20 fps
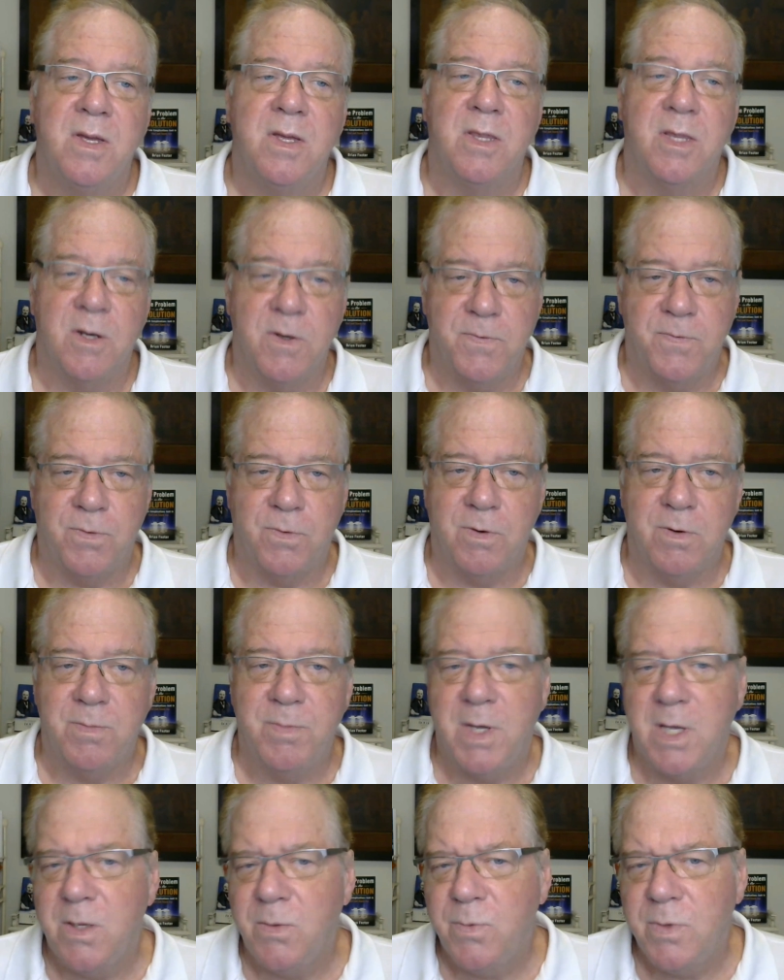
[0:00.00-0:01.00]
Therefore,
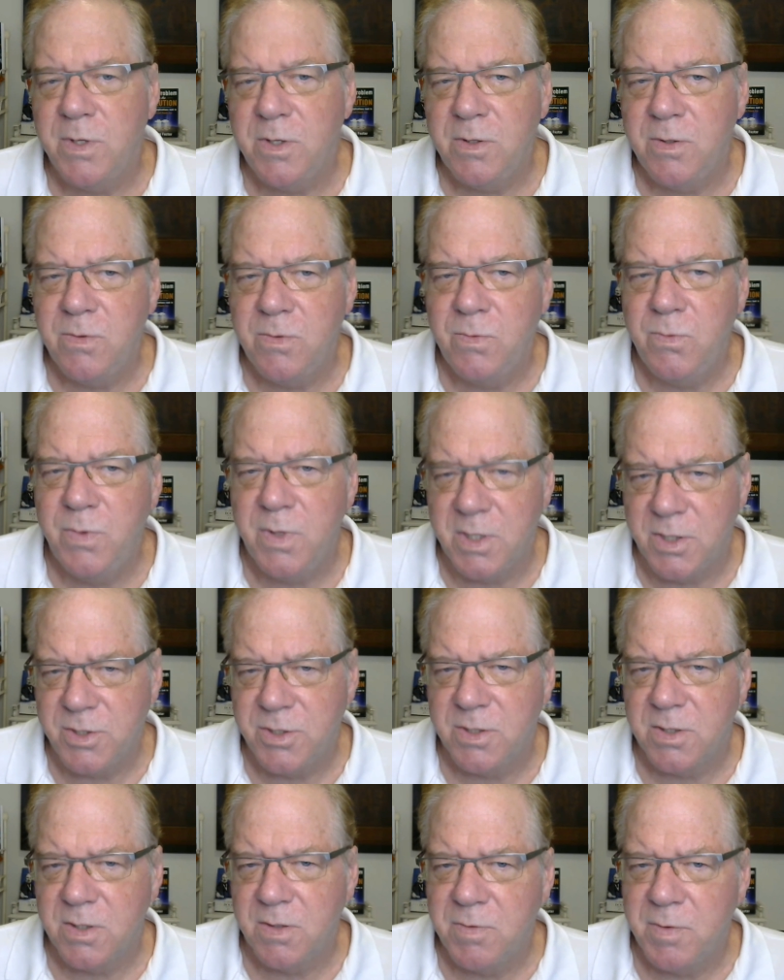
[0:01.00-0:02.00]
make what you
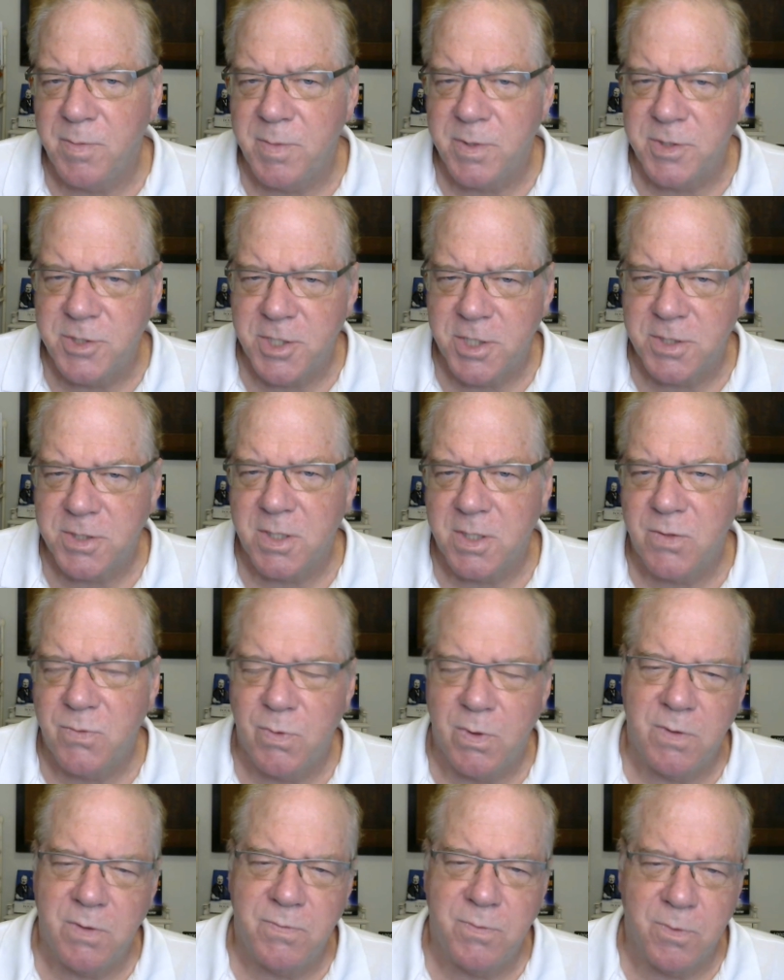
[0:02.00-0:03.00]
wish of the Majestic
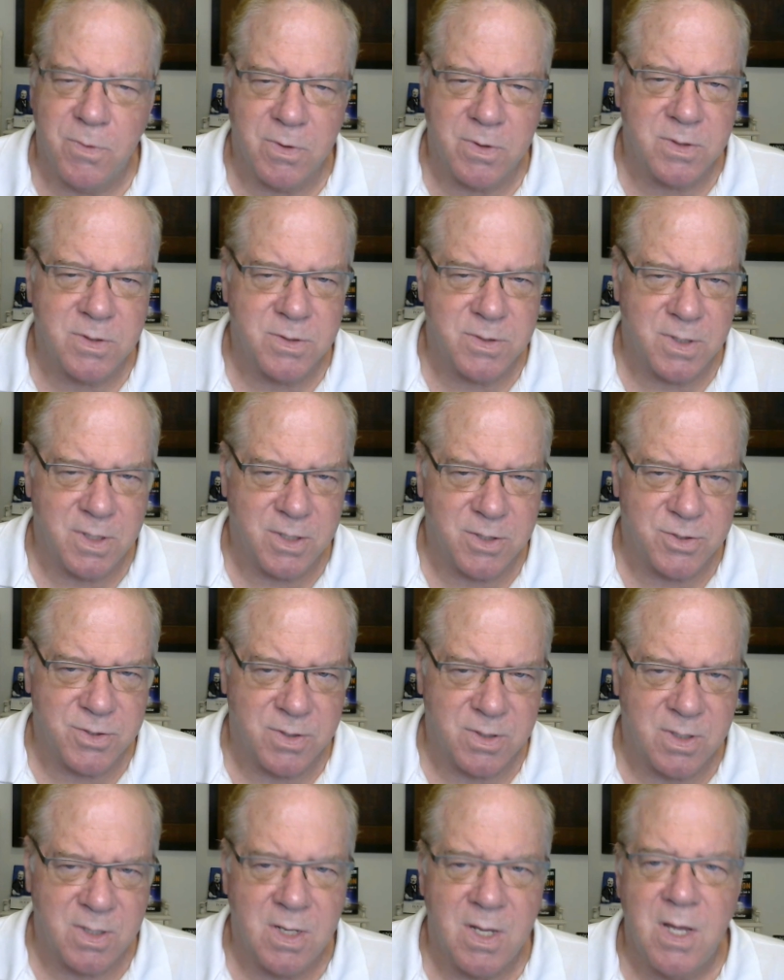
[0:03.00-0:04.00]
12
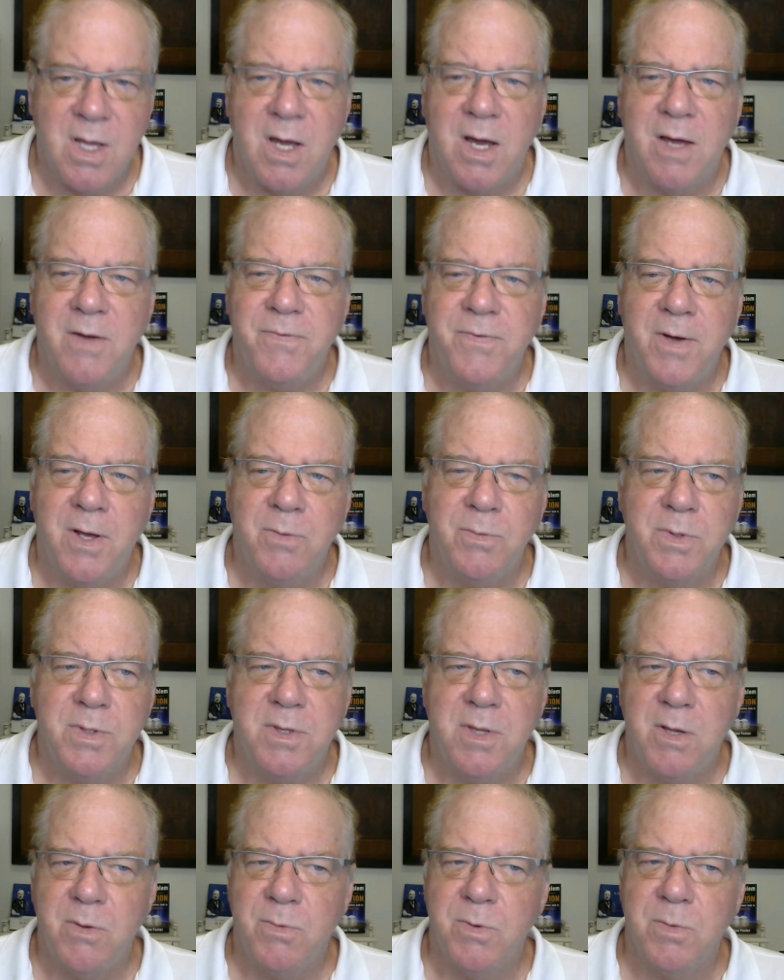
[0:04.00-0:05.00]
organization. I found what
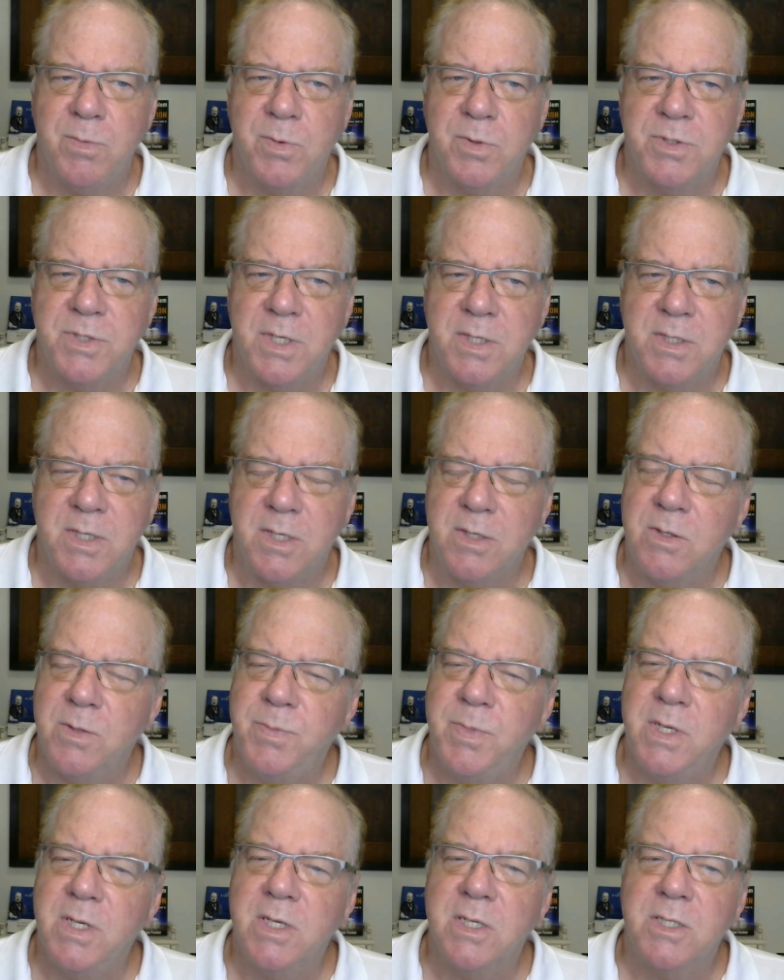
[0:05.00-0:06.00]
they were presenting to
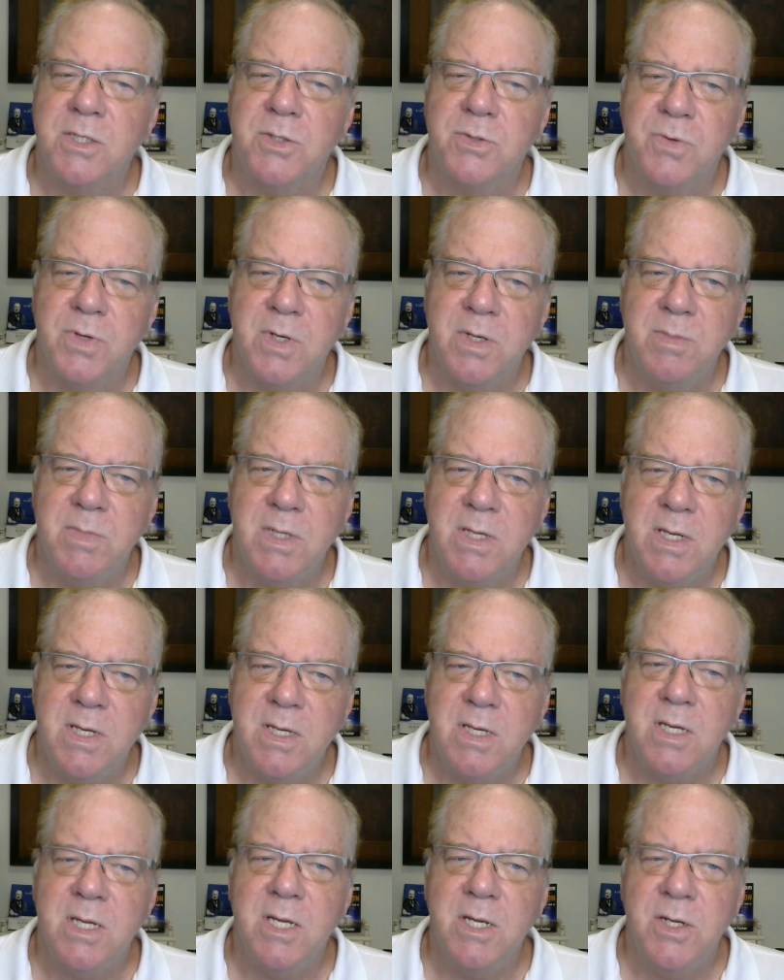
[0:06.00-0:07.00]
be
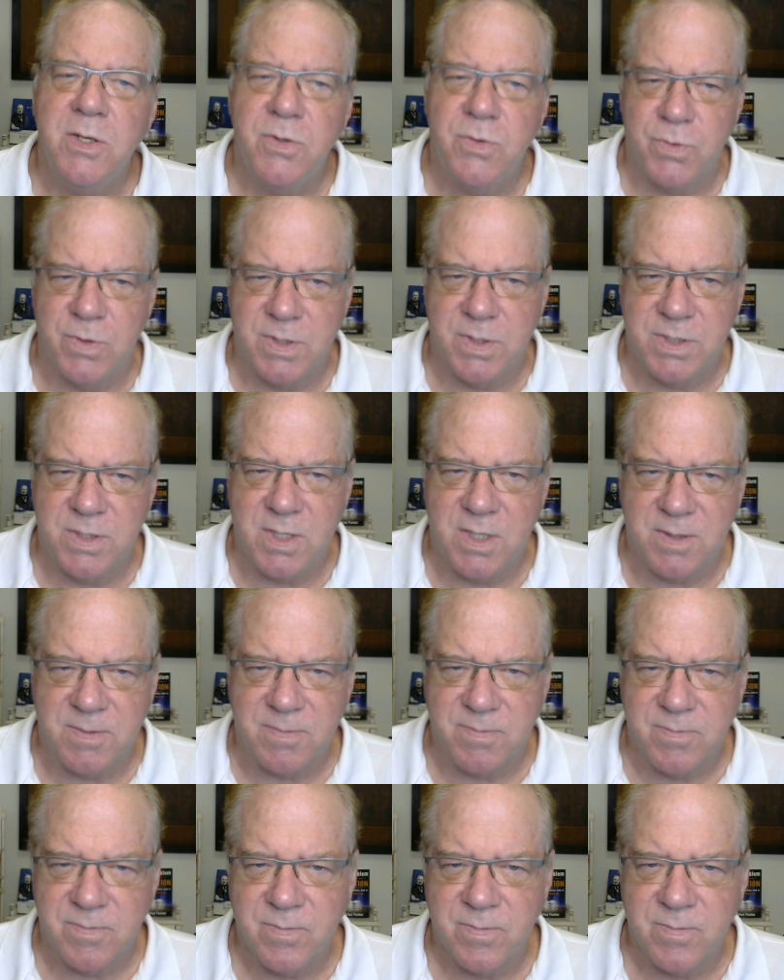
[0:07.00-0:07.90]
extremely interesting.